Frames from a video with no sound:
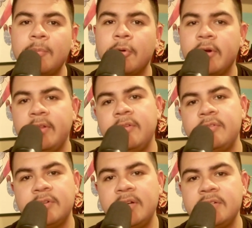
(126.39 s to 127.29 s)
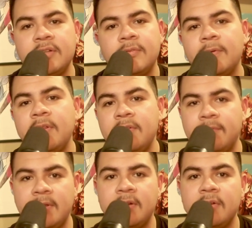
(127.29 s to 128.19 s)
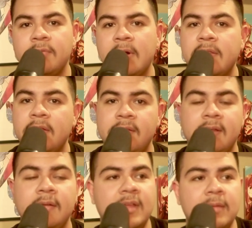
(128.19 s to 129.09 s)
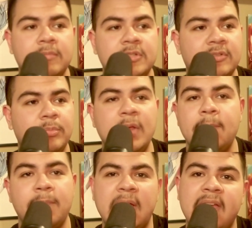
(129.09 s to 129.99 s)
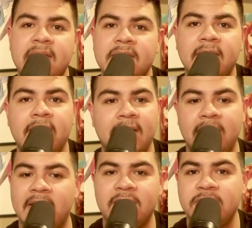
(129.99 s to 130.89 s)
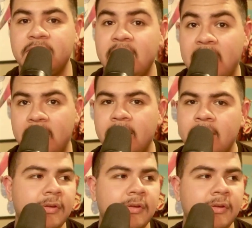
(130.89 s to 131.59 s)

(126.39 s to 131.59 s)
more illustrations for these figures rather than them just being painted and that's just it.